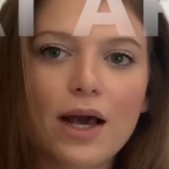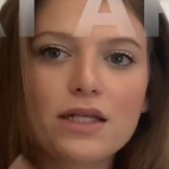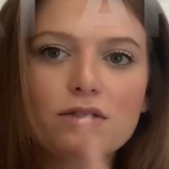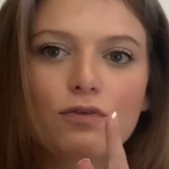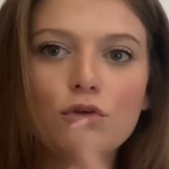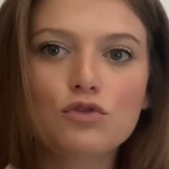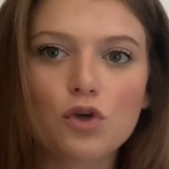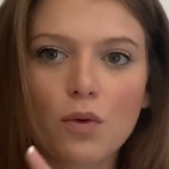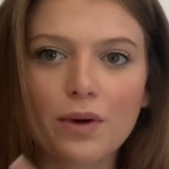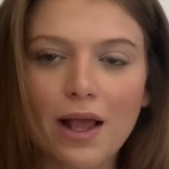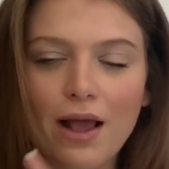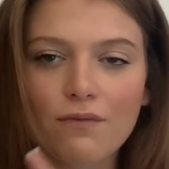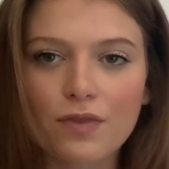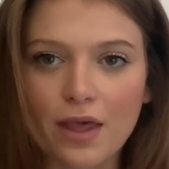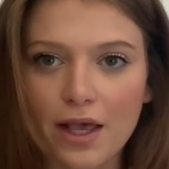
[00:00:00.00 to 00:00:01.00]
guys. If you don't
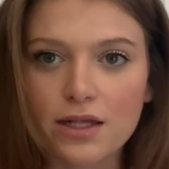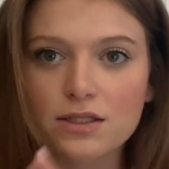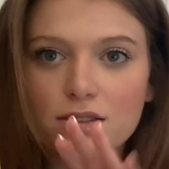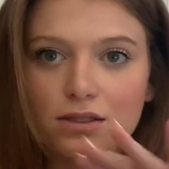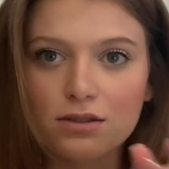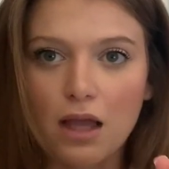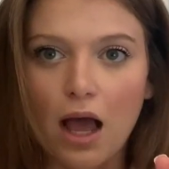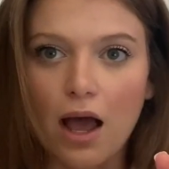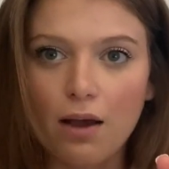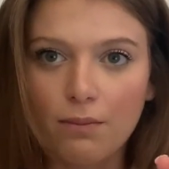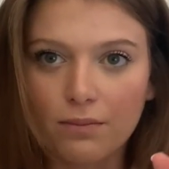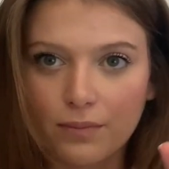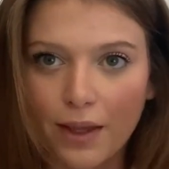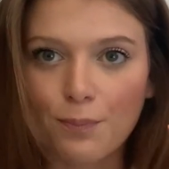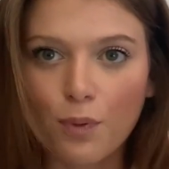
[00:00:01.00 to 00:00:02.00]
have this,
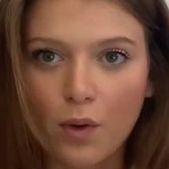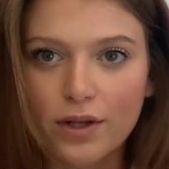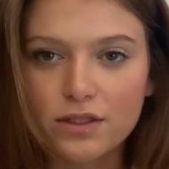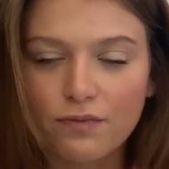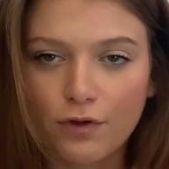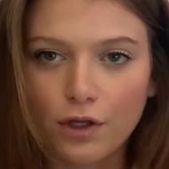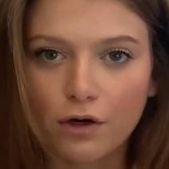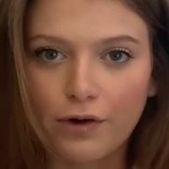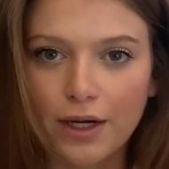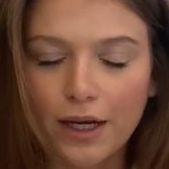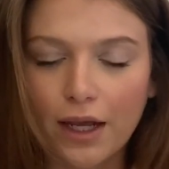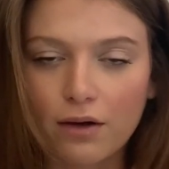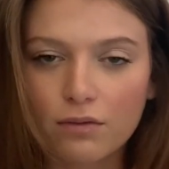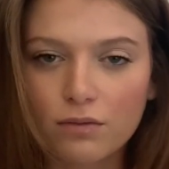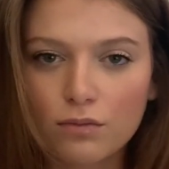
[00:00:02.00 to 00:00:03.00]
stop. Like, pause the video right
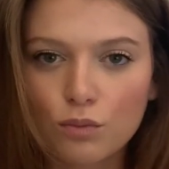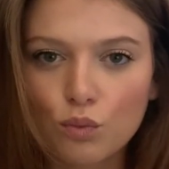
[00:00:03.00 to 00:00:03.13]
now.